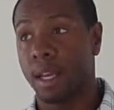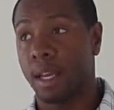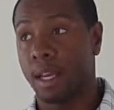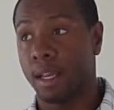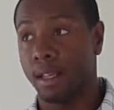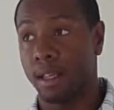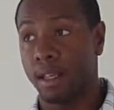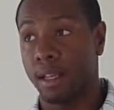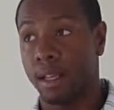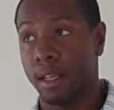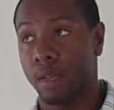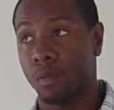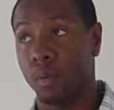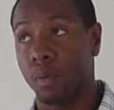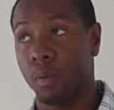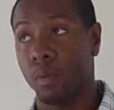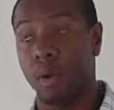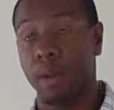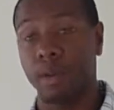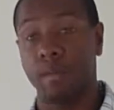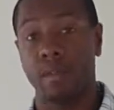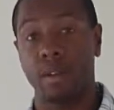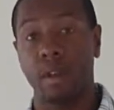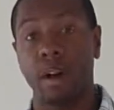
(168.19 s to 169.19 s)
and then we
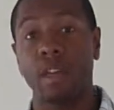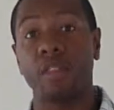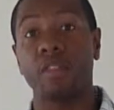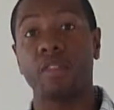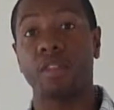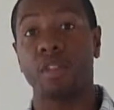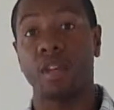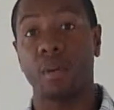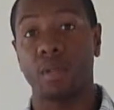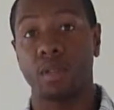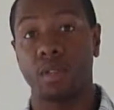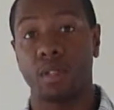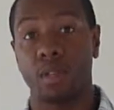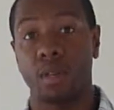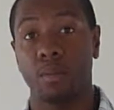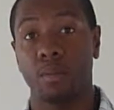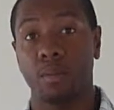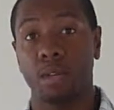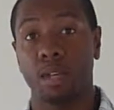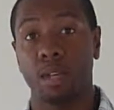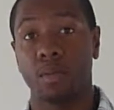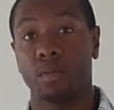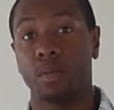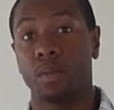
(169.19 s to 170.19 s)
wait for the other 10%
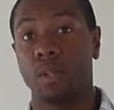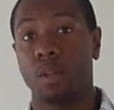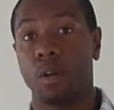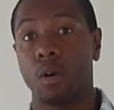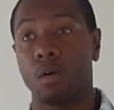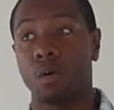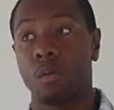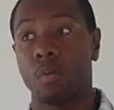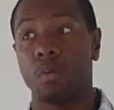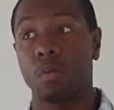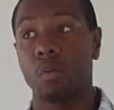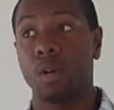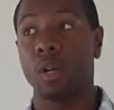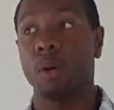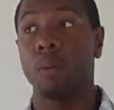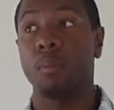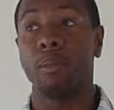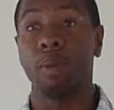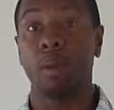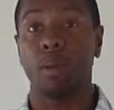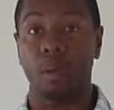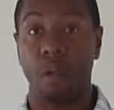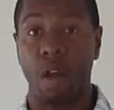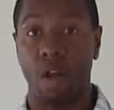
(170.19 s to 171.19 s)
because we don't
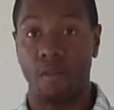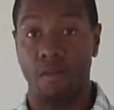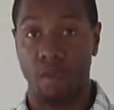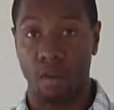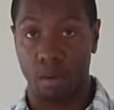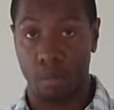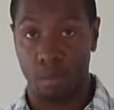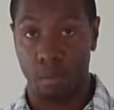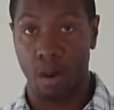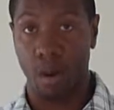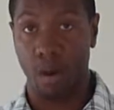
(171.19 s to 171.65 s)
build off of an